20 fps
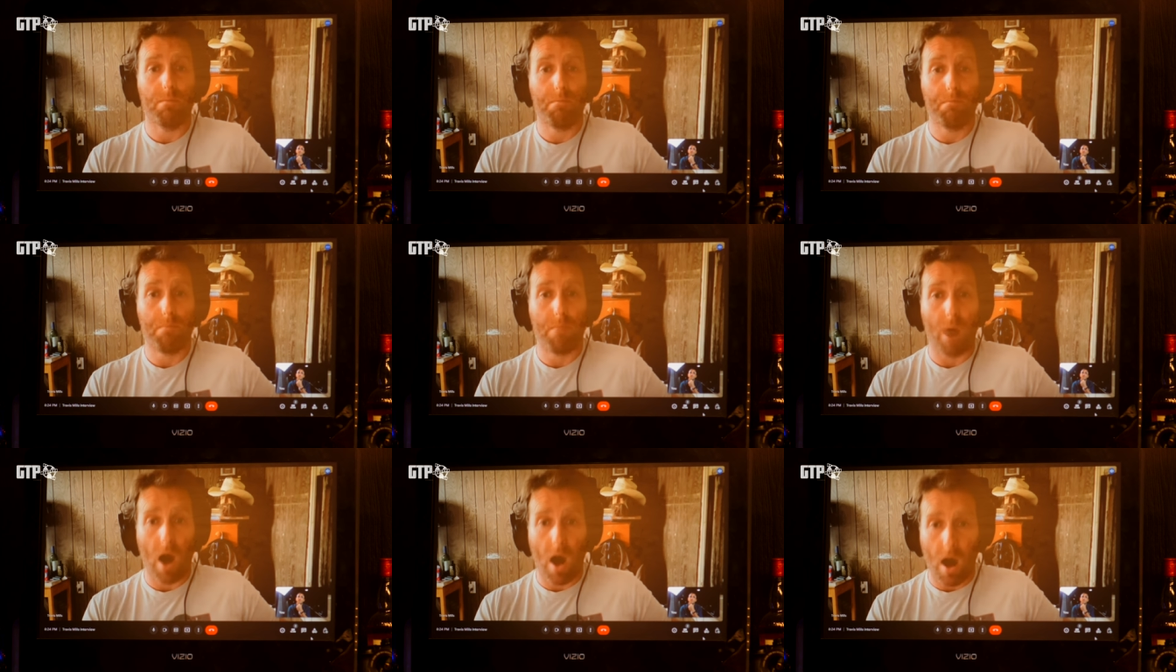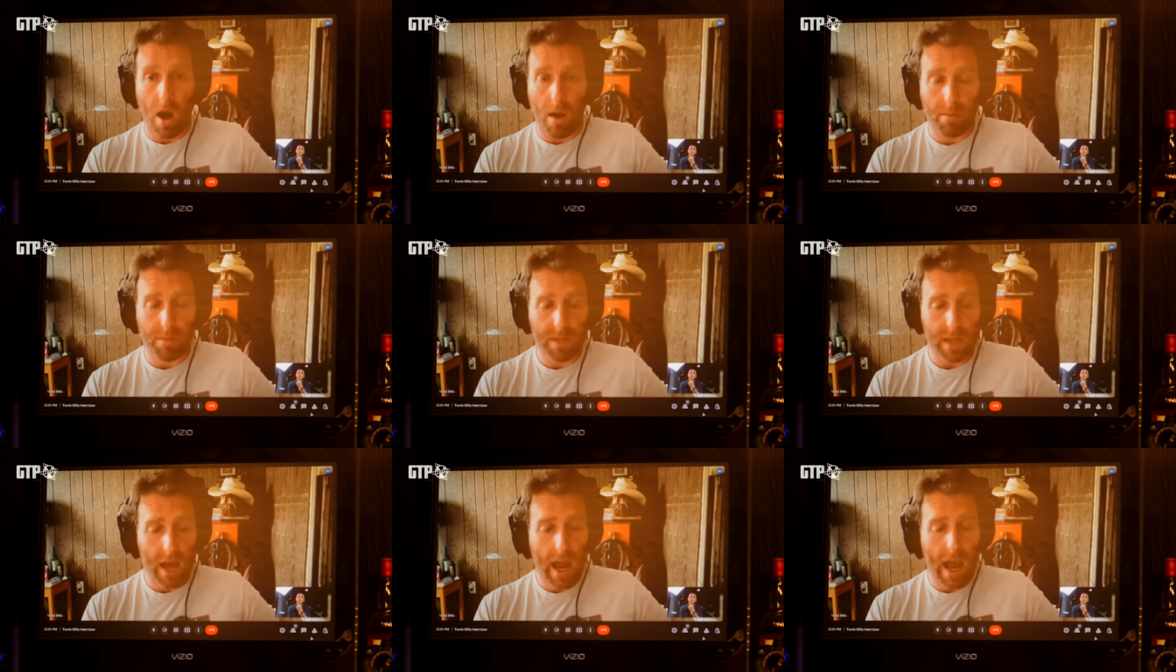
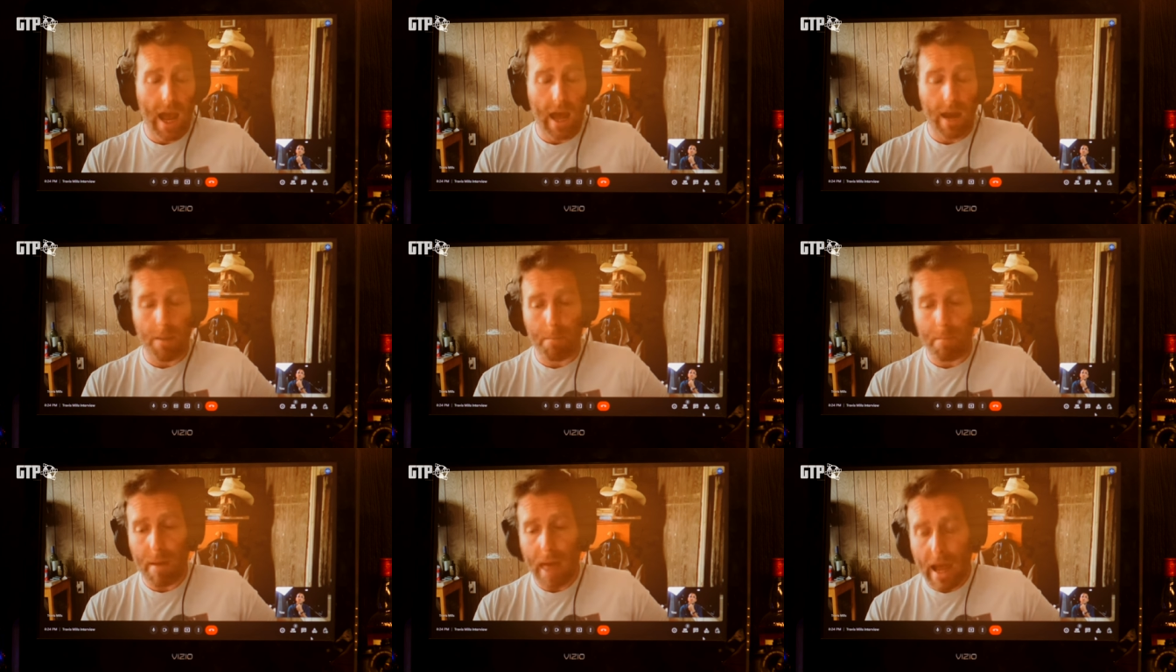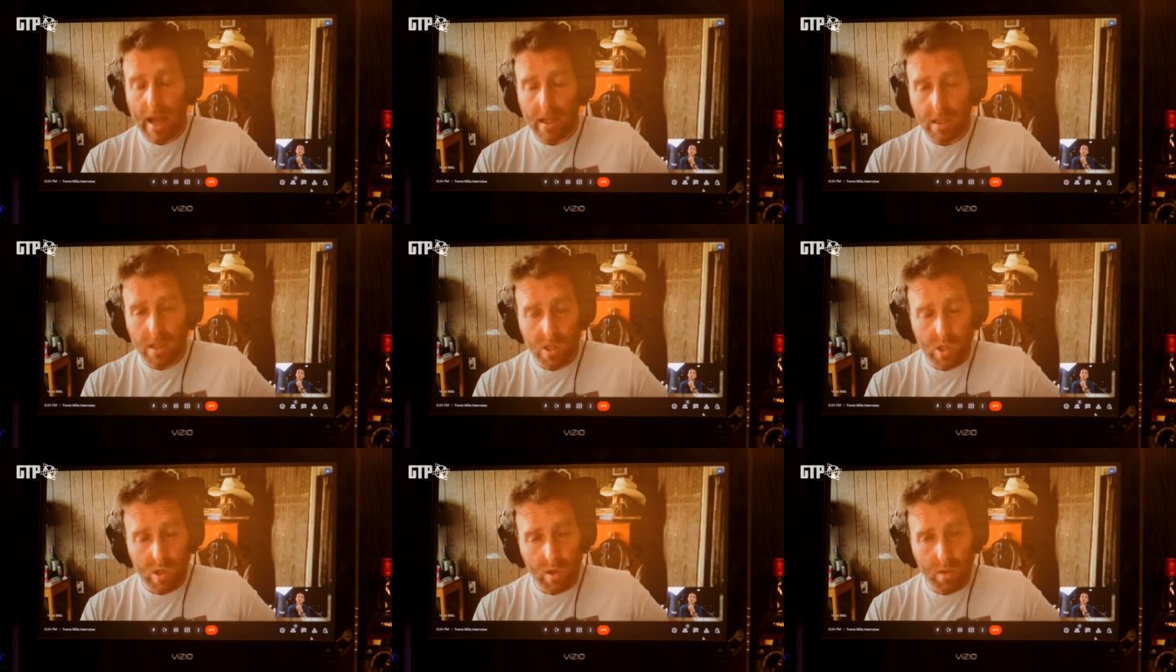bombed. I had a bad
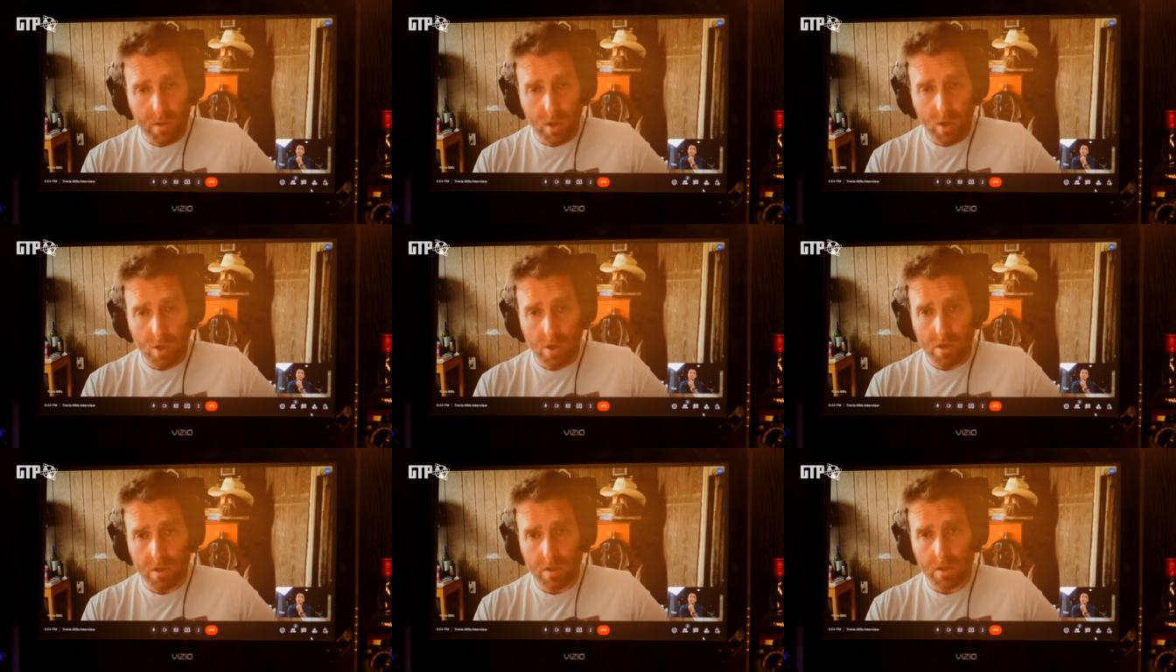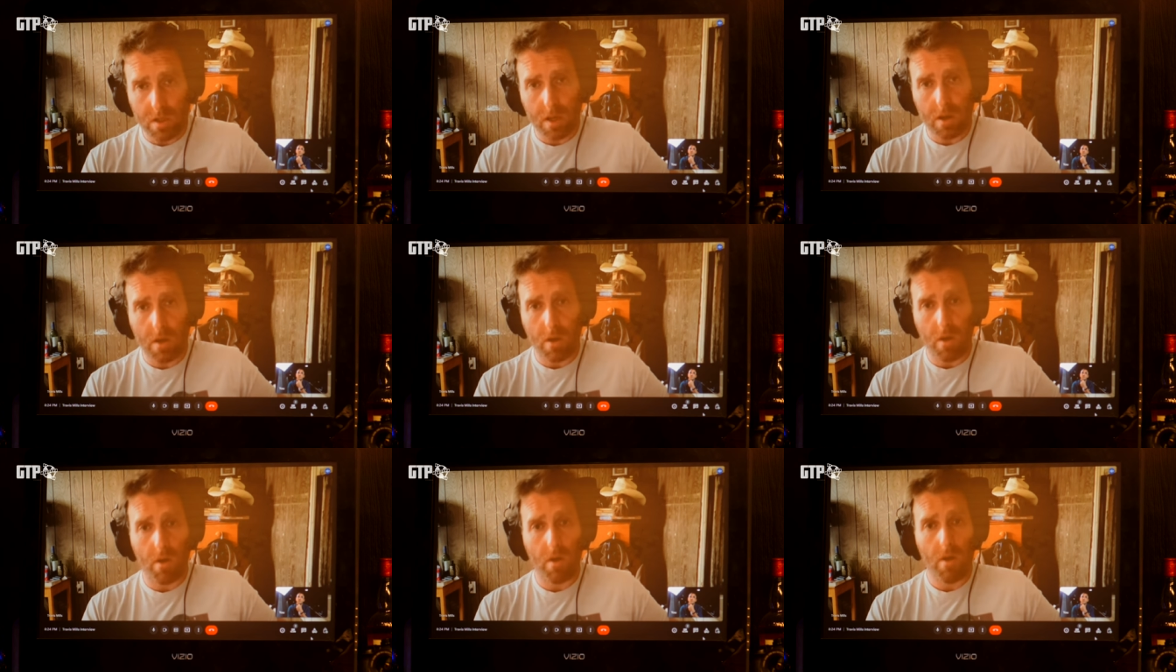distribution
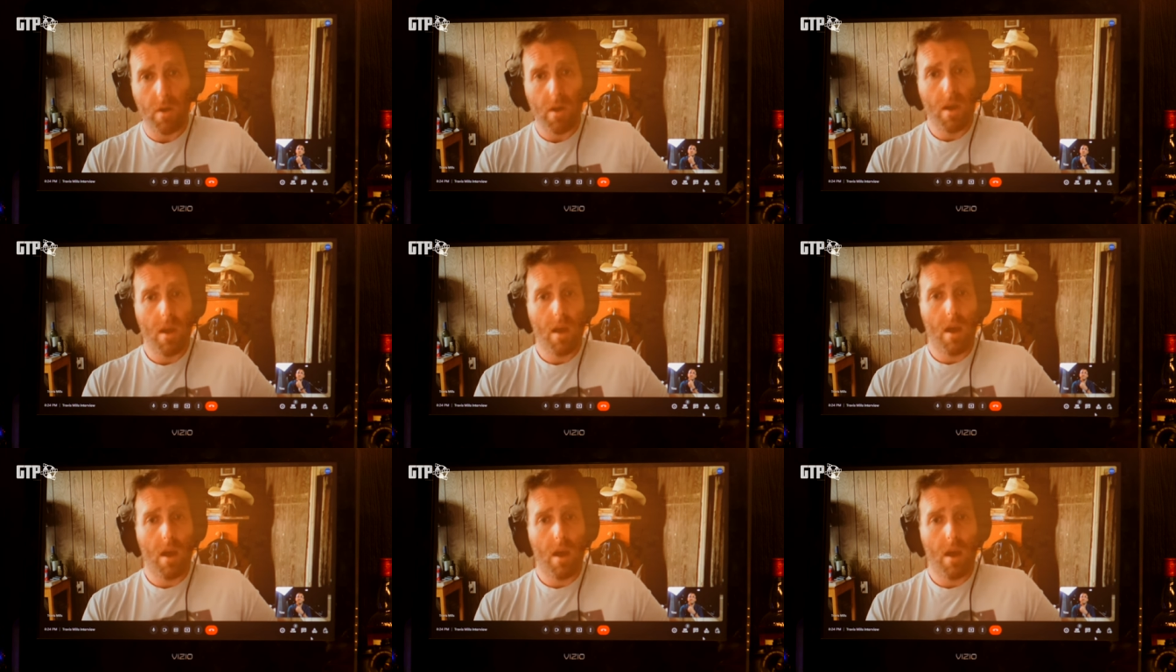deal.